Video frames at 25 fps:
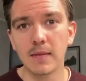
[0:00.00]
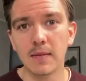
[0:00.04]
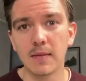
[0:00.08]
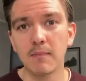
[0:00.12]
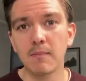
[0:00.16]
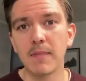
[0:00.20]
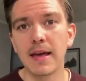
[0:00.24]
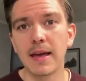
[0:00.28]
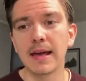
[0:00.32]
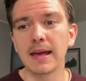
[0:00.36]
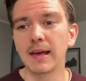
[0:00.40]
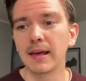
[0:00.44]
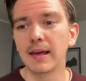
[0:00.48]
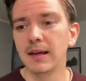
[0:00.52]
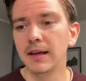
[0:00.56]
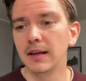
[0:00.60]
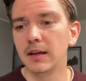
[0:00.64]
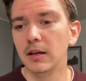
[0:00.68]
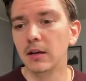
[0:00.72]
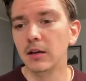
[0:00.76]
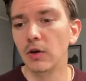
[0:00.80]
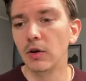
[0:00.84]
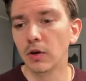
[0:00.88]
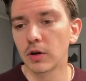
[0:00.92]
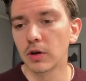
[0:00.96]
making it
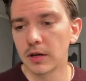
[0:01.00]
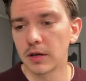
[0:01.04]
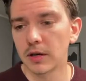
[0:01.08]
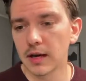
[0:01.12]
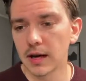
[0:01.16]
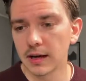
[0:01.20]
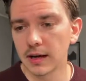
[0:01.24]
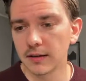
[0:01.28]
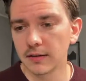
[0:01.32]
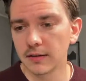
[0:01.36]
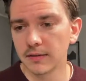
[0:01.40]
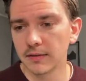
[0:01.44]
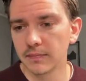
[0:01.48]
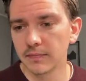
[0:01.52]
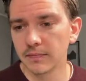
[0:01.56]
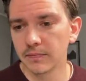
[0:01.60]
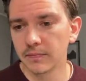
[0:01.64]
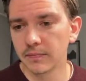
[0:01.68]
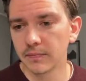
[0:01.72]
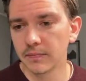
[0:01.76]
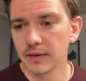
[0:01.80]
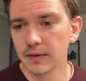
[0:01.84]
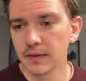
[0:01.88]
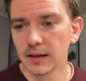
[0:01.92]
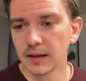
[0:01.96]
look nice.
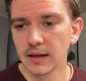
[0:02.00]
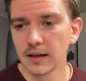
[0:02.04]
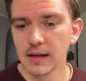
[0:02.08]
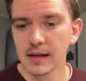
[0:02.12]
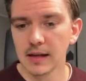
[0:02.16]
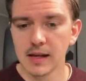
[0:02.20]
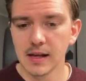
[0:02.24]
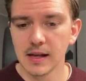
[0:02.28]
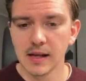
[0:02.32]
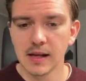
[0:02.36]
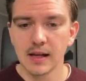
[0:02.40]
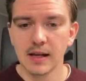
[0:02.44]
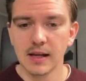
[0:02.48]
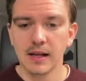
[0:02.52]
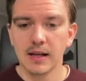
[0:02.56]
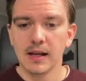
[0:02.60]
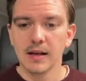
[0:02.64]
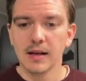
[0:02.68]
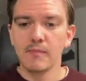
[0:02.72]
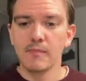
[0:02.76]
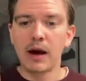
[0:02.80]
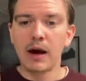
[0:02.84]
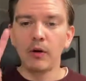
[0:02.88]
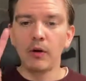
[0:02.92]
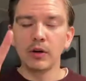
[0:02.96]

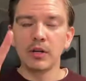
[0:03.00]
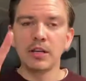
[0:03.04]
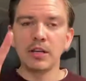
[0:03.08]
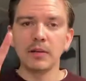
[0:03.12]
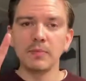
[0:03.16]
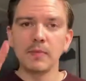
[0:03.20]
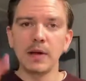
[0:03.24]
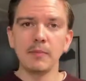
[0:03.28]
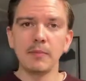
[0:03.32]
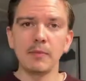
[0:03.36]
Power tip number